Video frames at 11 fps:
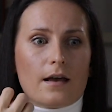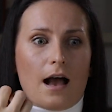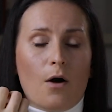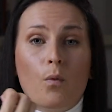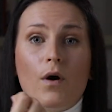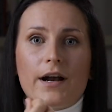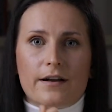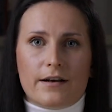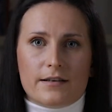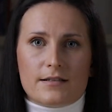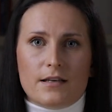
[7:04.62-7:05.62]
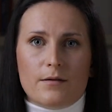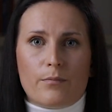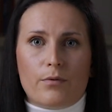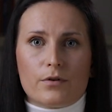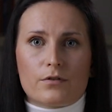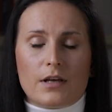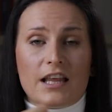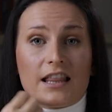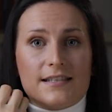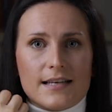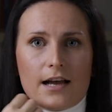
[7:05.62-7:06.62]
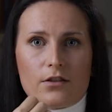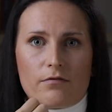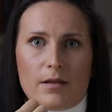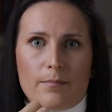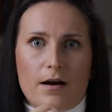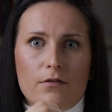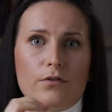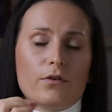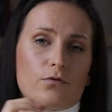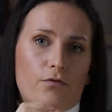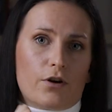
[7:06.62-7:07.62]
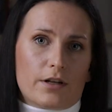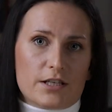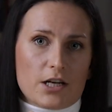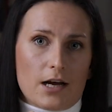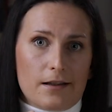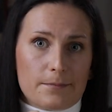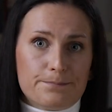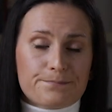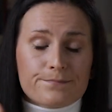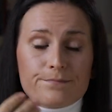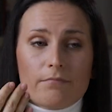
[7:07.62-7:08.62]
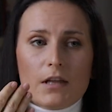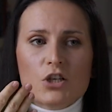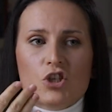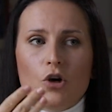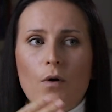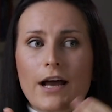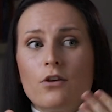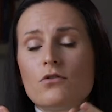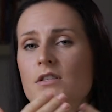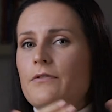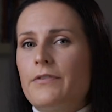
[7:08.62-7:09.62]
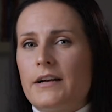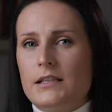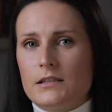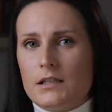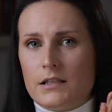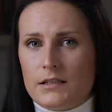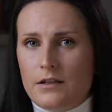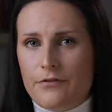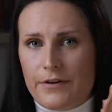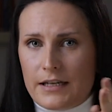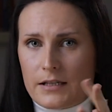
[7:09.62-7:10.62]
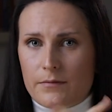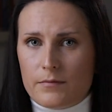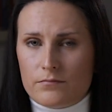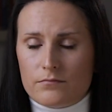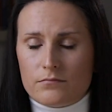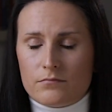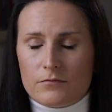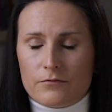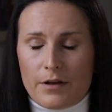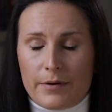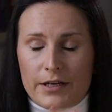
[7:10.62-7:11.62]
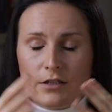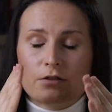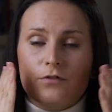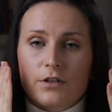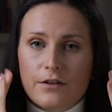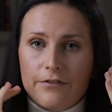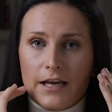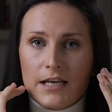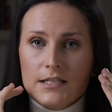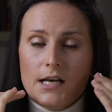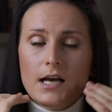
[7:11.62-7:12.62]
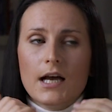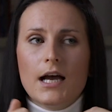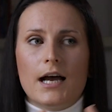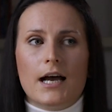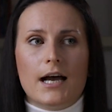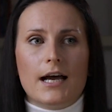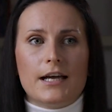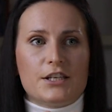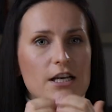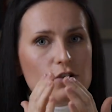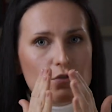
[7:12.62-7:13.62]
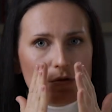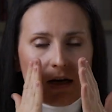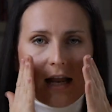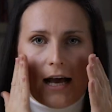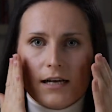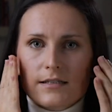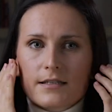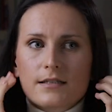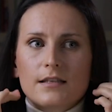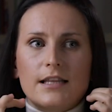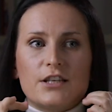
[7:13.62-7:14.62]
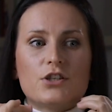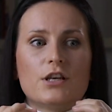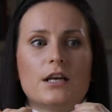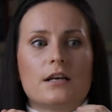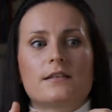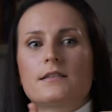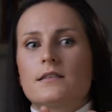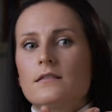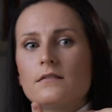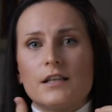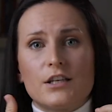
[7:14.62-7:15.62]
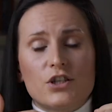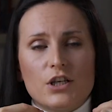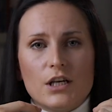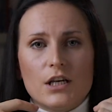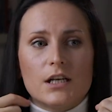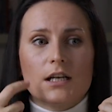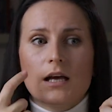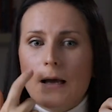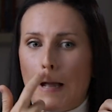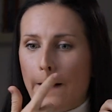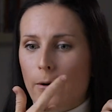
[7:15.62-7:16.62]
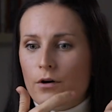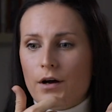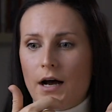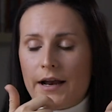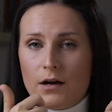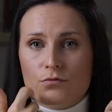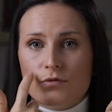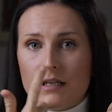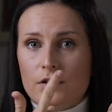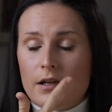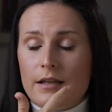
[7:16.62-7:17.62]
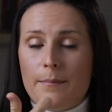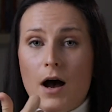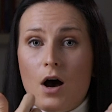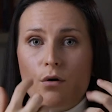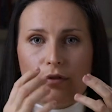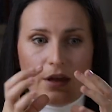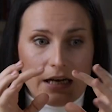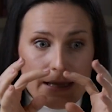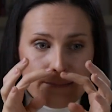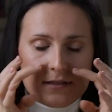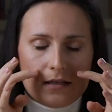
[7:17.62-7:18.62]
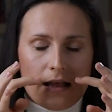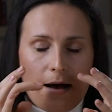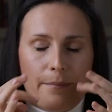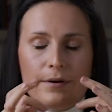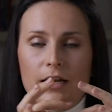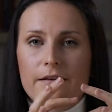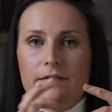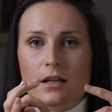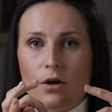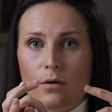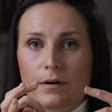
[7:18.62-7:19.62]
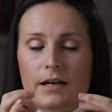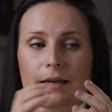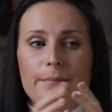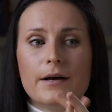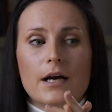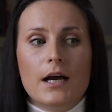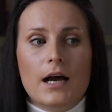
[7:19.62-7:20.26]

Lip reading: awareness input inside of the mouth for the child. So I use different vibrators for the face, just to relax the cheeks, the chin, around the mouth, the lips, the upper lip, the lower lip.